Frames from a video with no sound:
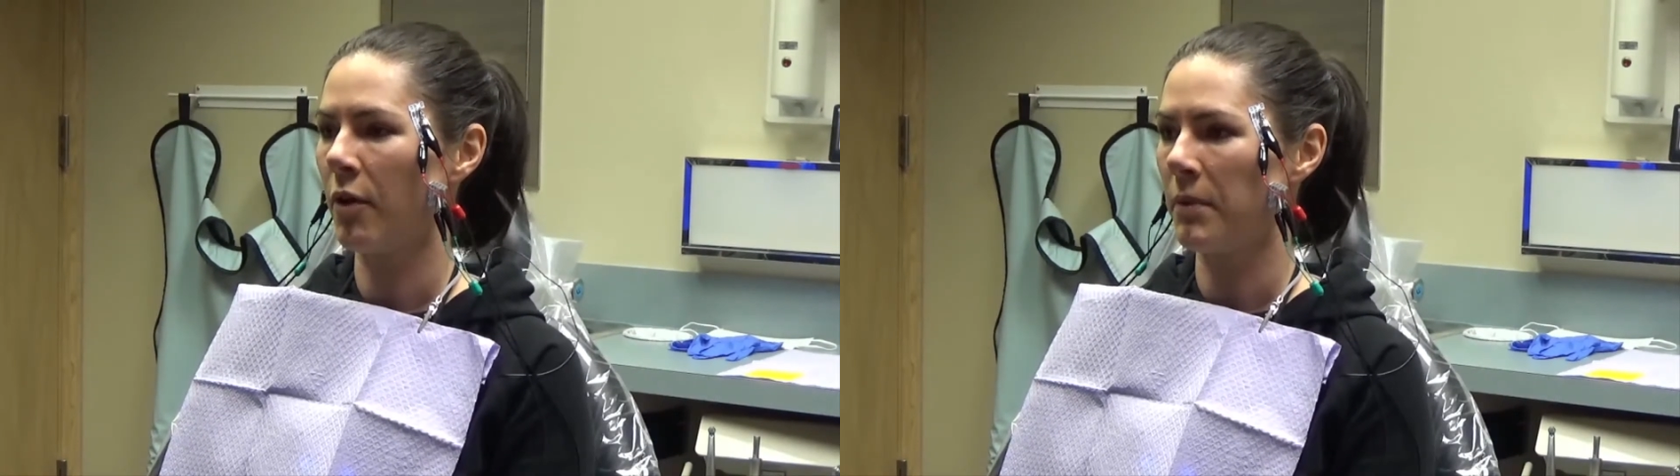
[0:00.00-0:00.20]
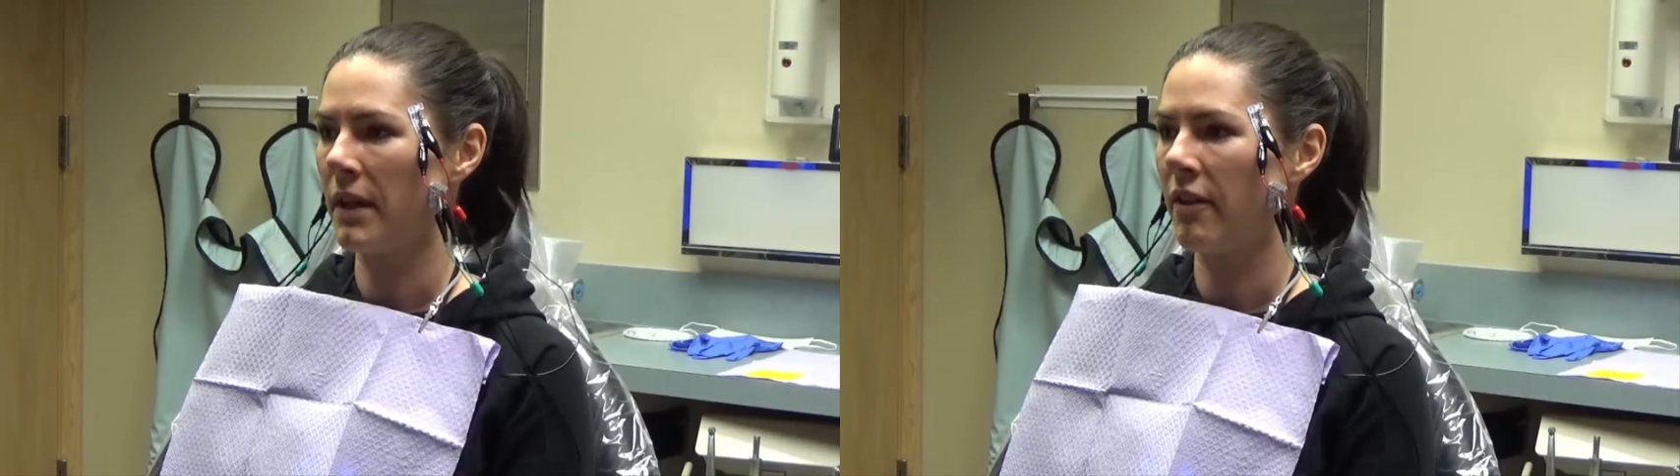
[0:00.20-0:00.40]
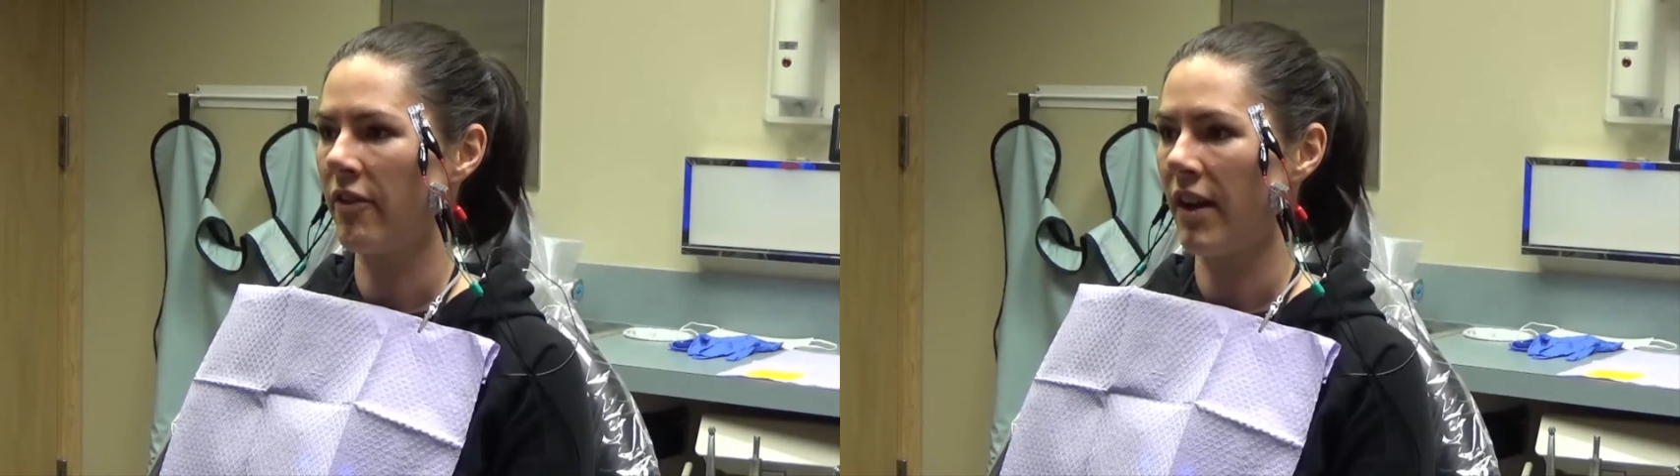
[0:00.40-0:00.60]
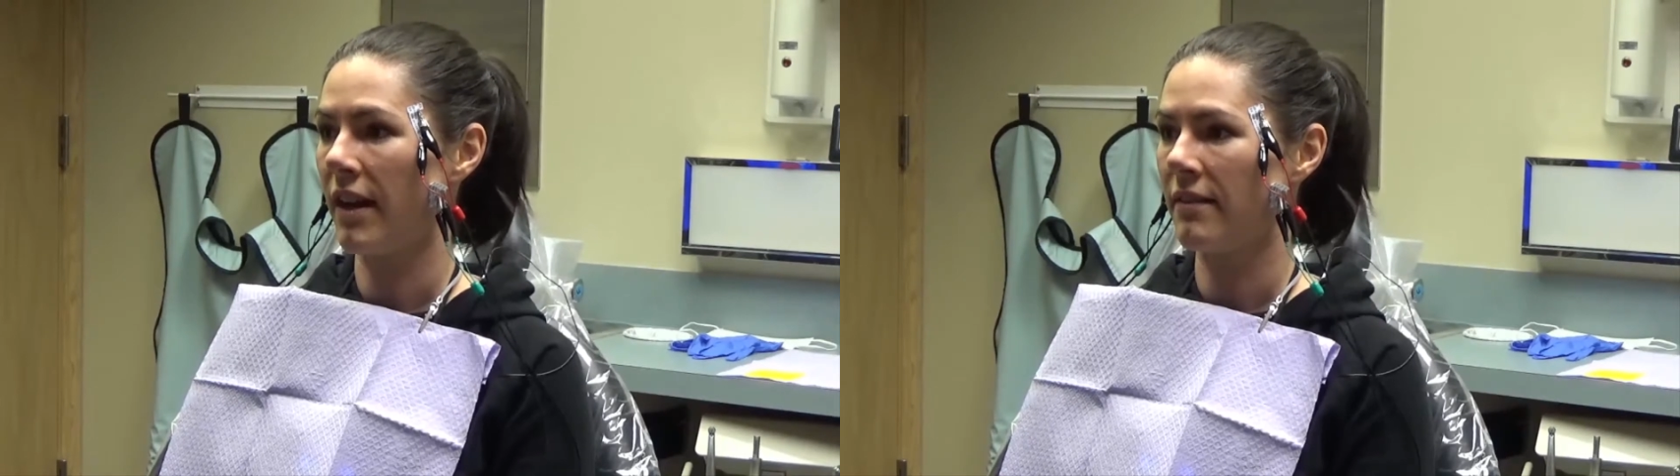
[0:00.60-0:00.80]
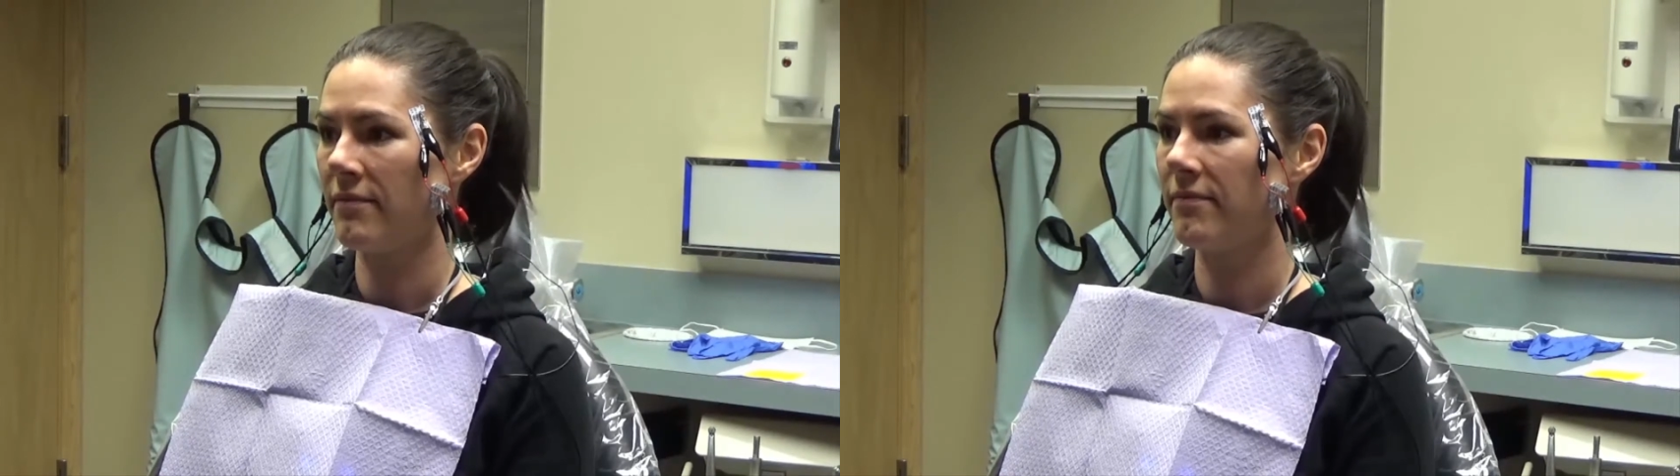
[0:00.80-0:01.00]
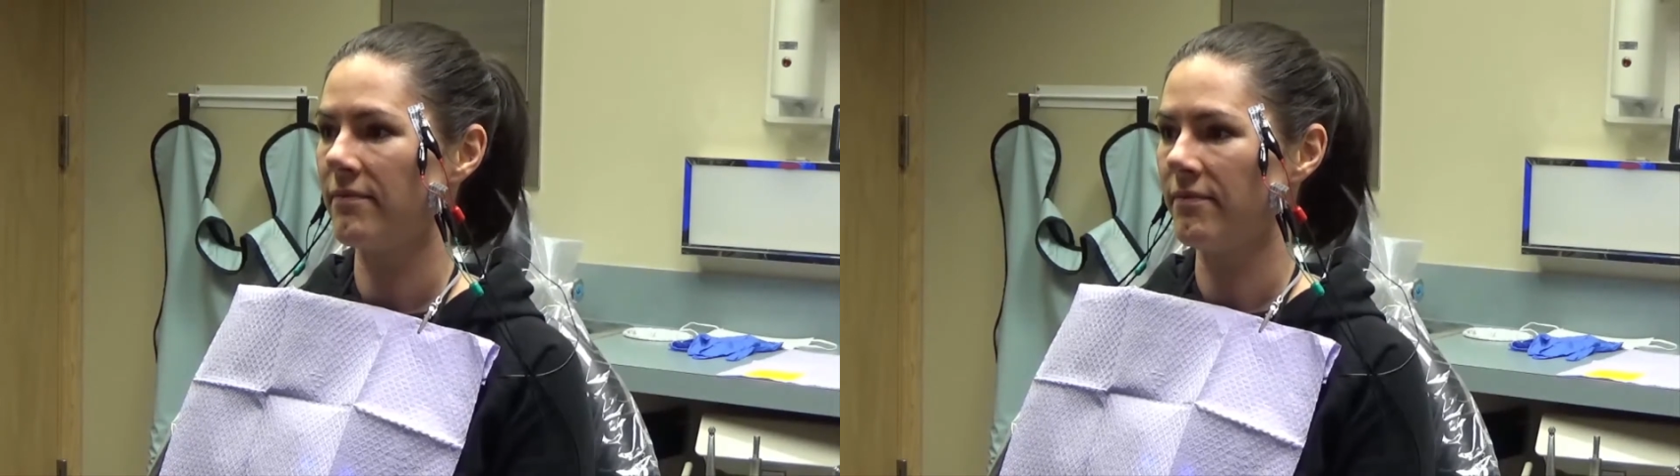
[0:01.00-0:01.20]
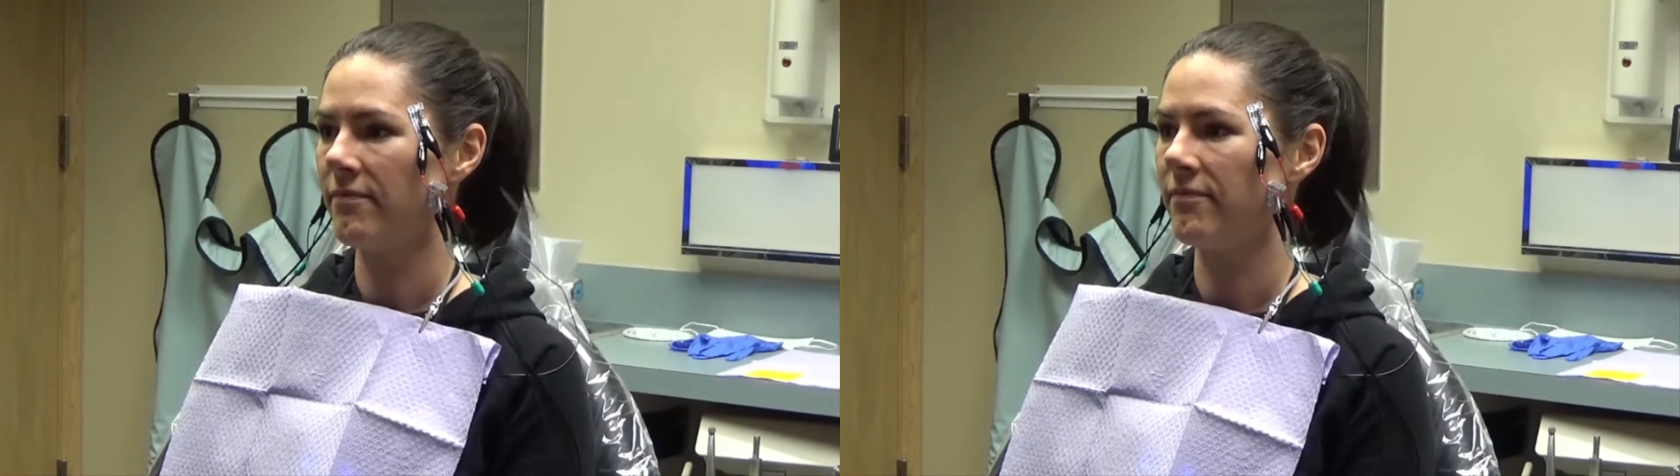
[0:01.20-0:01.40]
opening fine.